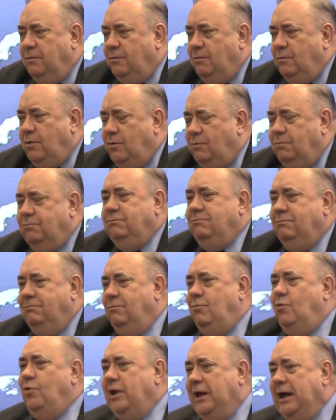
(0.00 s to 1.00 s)
Well,
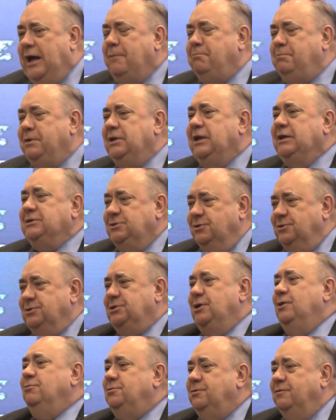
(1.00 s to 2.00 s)
what happened as a
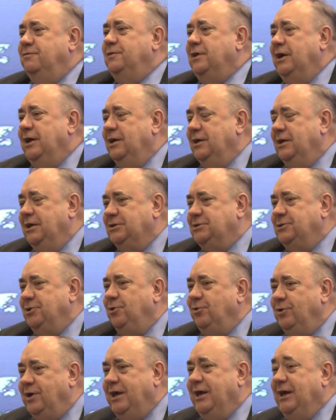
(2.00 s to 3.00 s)
result of that is
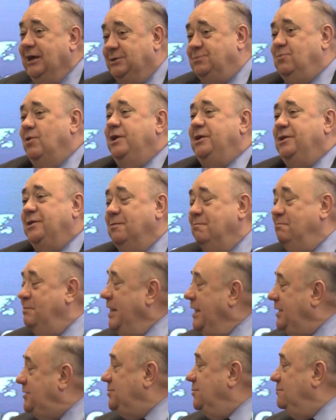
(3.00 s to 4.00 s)
the UK, as one of the
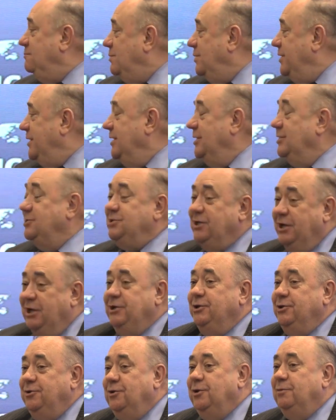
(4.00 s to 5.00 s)
major players
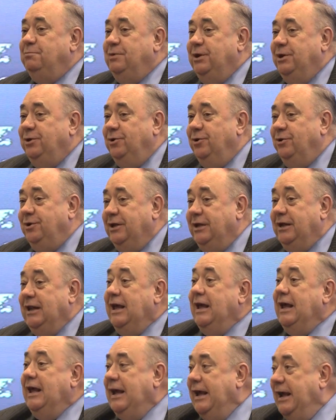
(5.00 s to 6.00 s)
in the European Union,
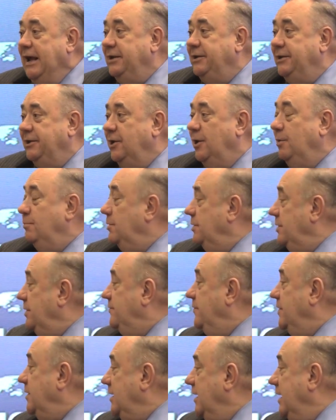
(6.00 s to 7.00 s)
ended up
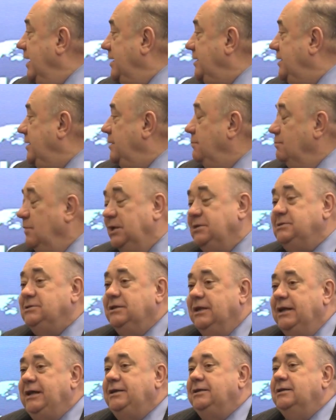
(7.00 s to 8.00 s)
leaving 18 months
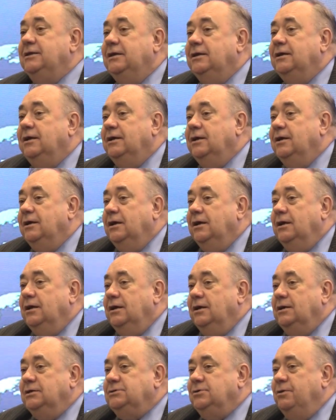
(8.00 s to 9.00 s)
later.
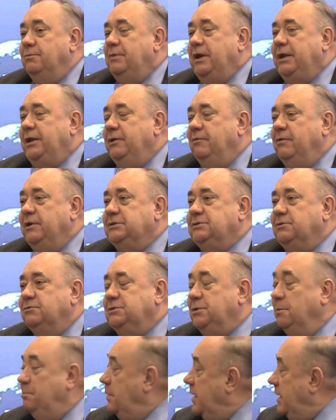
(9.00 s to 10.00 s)
So in many ways, it
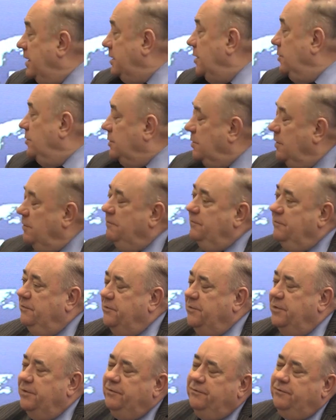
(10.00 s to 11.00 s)
was a bad outcome
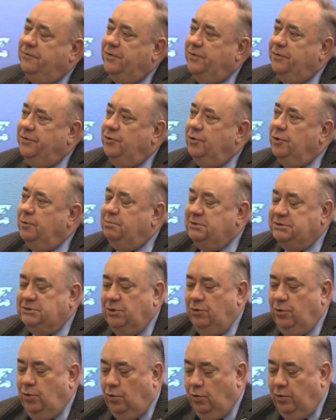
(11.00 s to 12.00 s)
for Europe as a
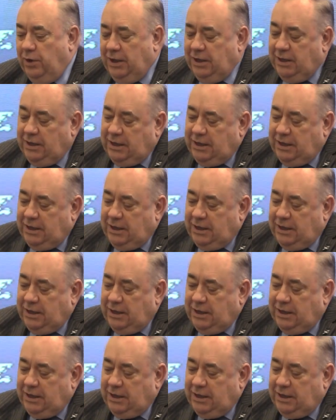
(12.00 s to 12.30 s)
whole.